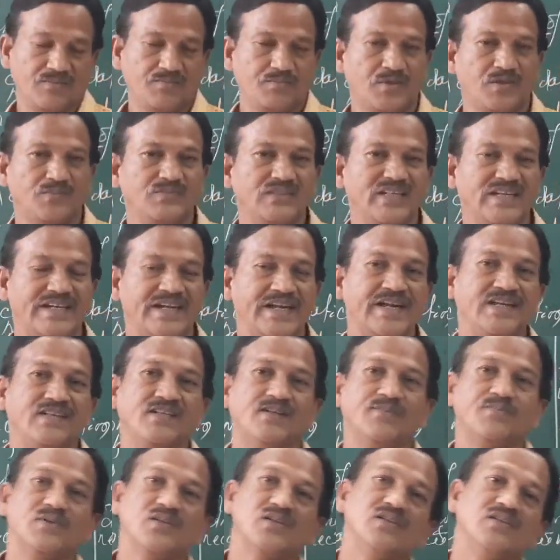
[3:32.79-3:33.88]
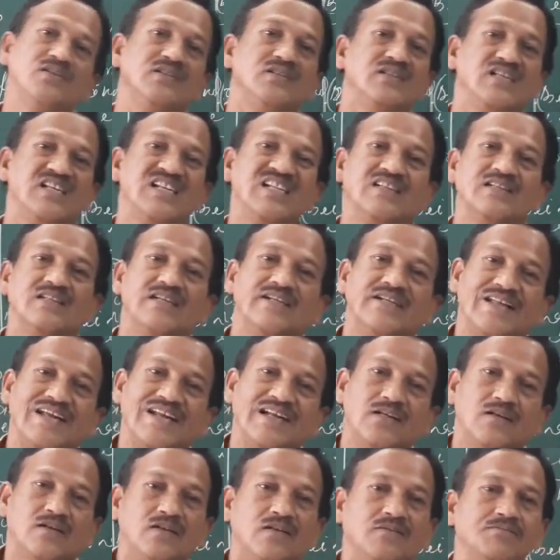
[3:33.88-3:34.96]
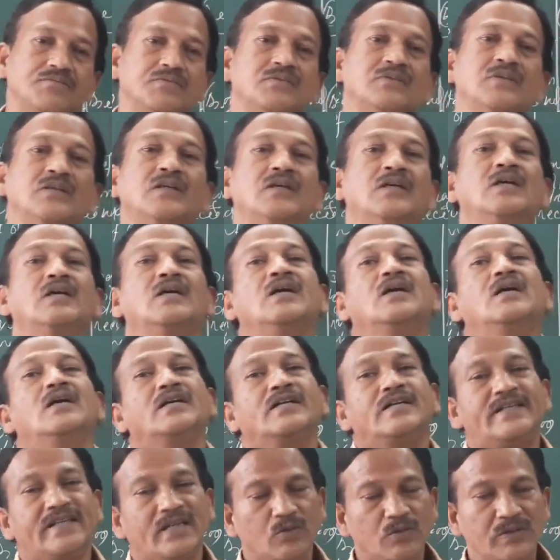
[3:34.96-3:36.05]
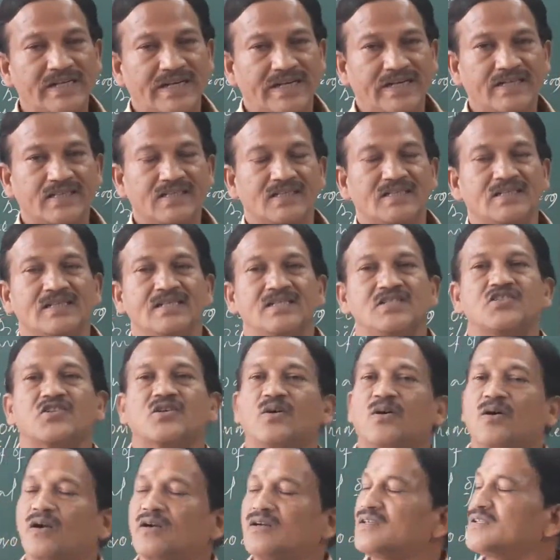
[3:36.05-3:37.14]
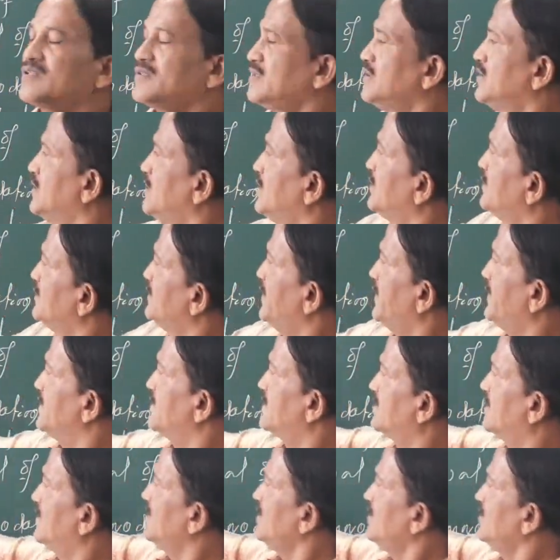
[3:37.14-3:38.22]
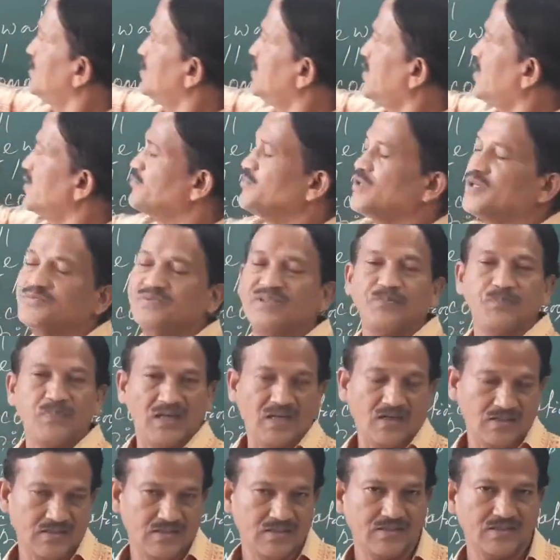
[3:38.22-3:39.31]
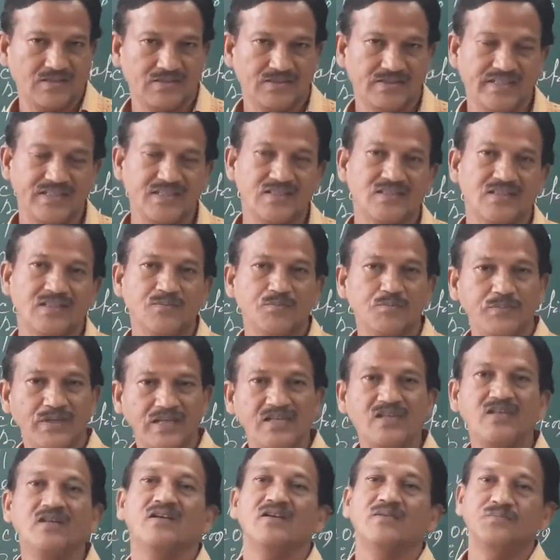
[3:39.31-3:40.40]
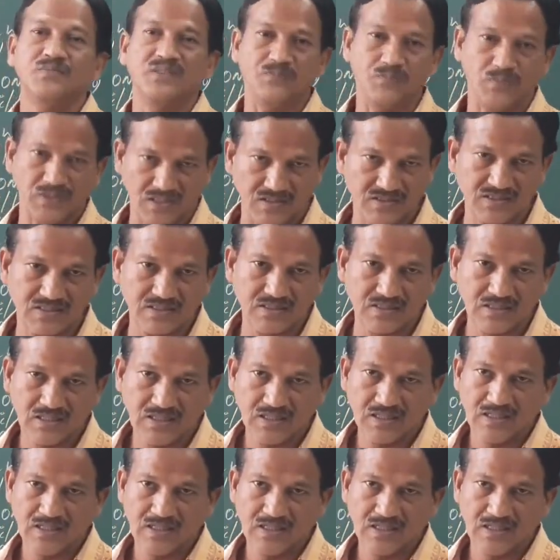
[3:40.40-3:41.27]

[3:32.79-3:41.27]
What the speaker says: From the date of drawn till the date of due date is called, that is the term of the bill. That is the period of the bills.